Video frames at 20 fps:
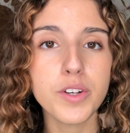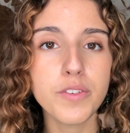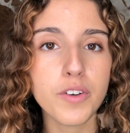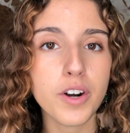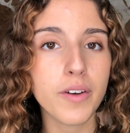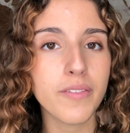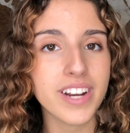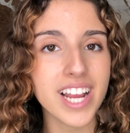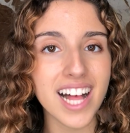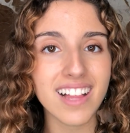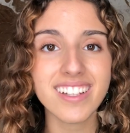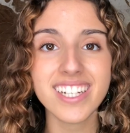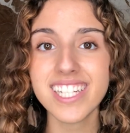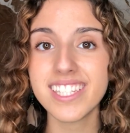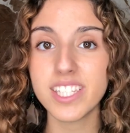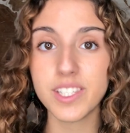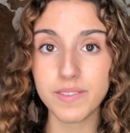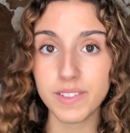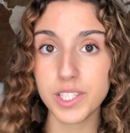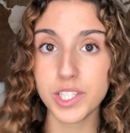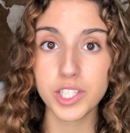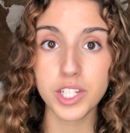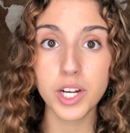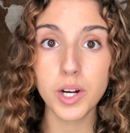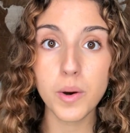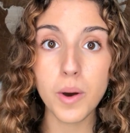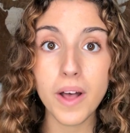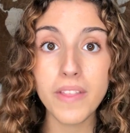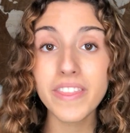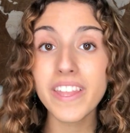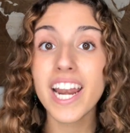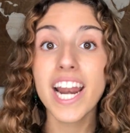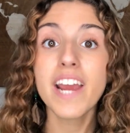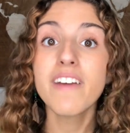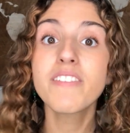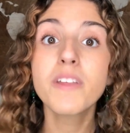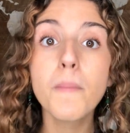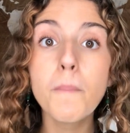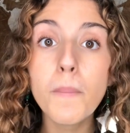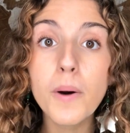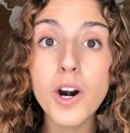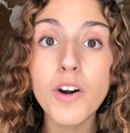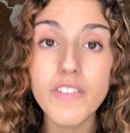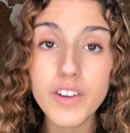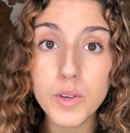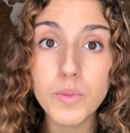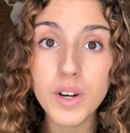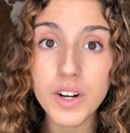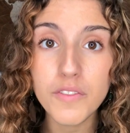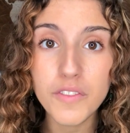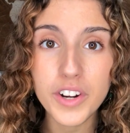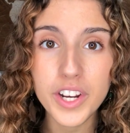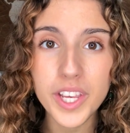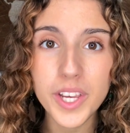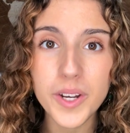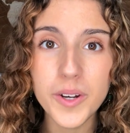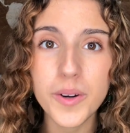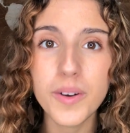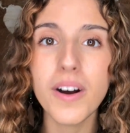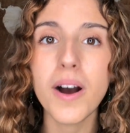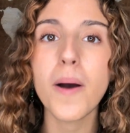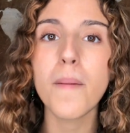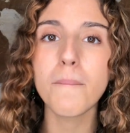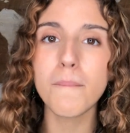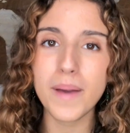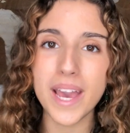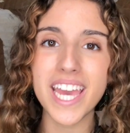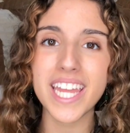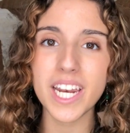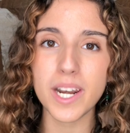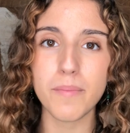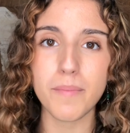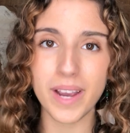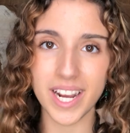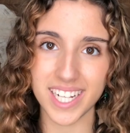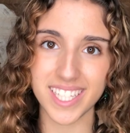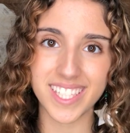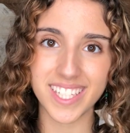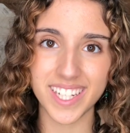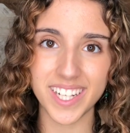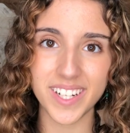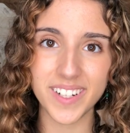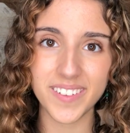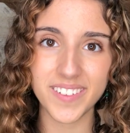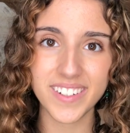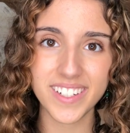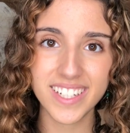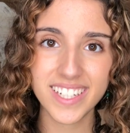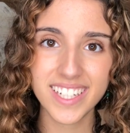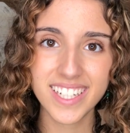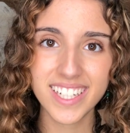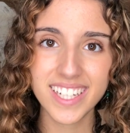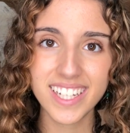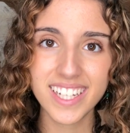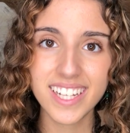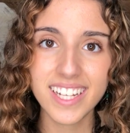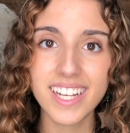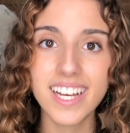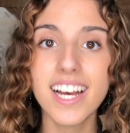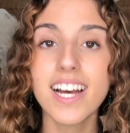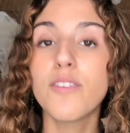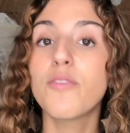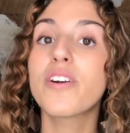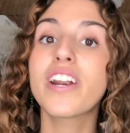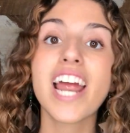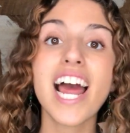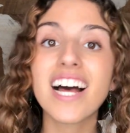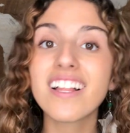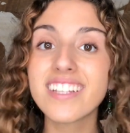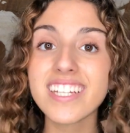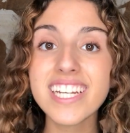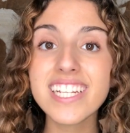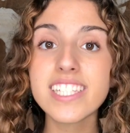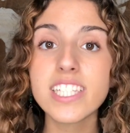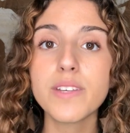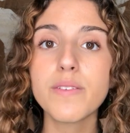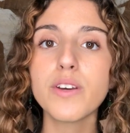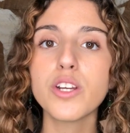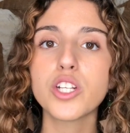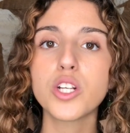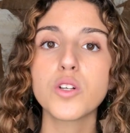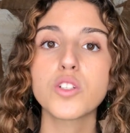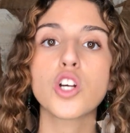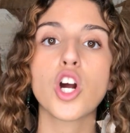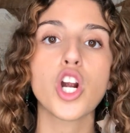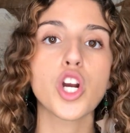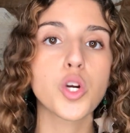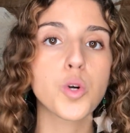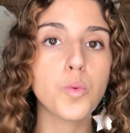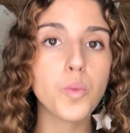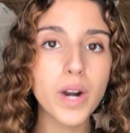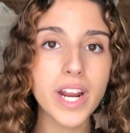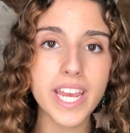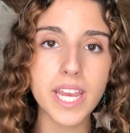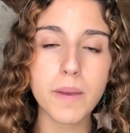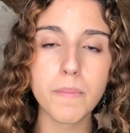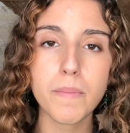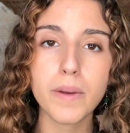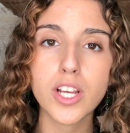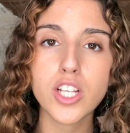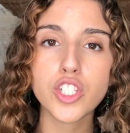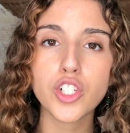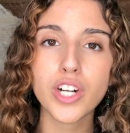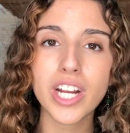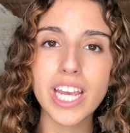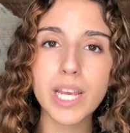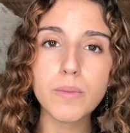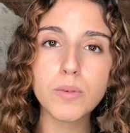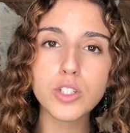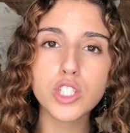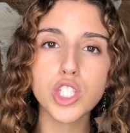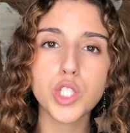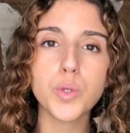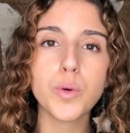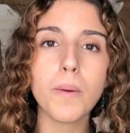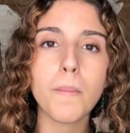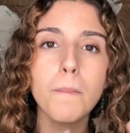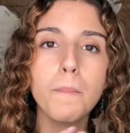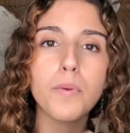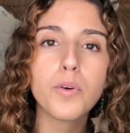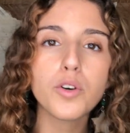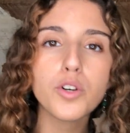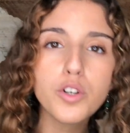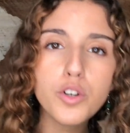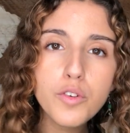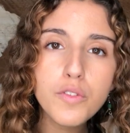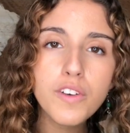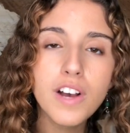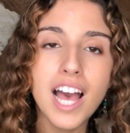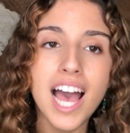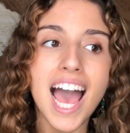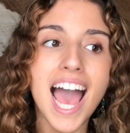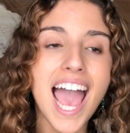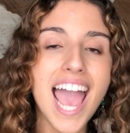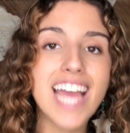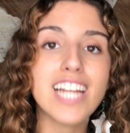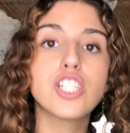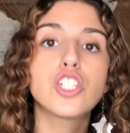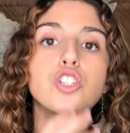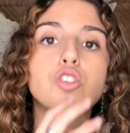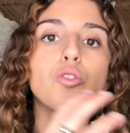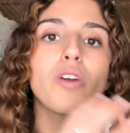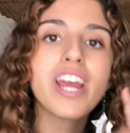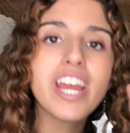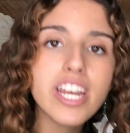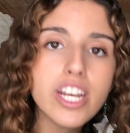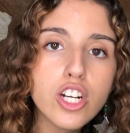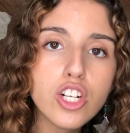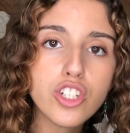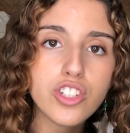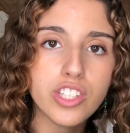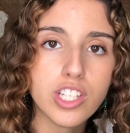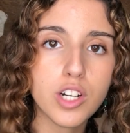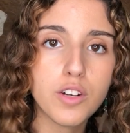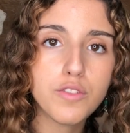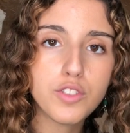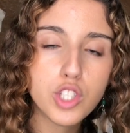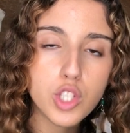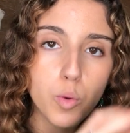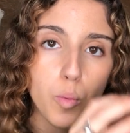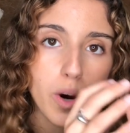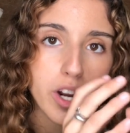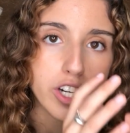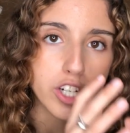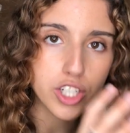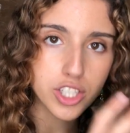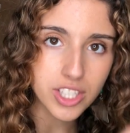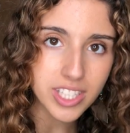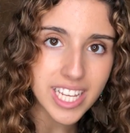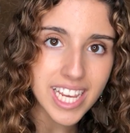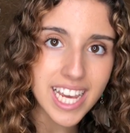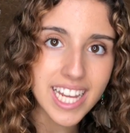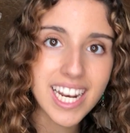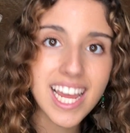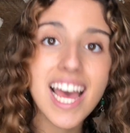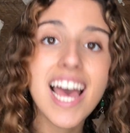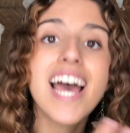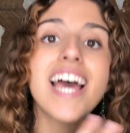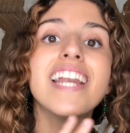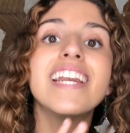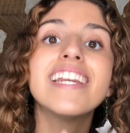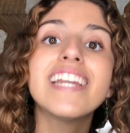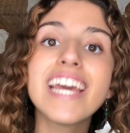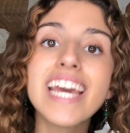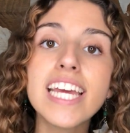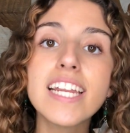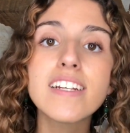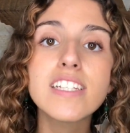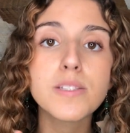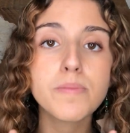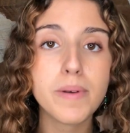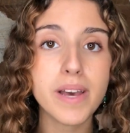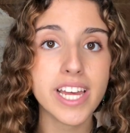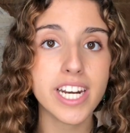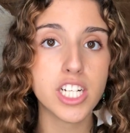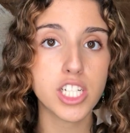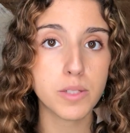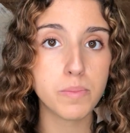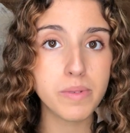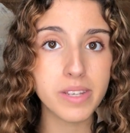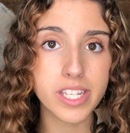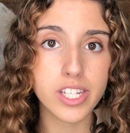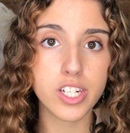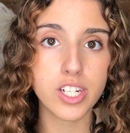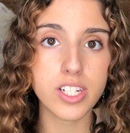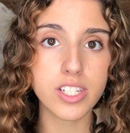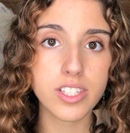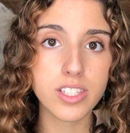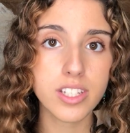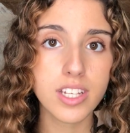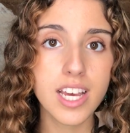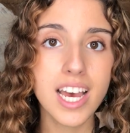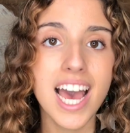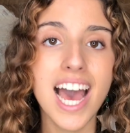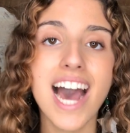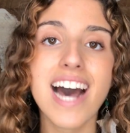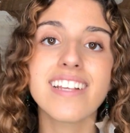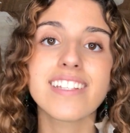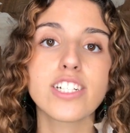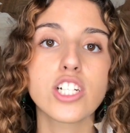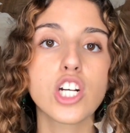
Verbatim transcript: for a reality TV show, then I have the perfect one for you, Made in Mexico. Reality TV shows are great because you're able to improve and train yourself to understand native Spanish speakers, as the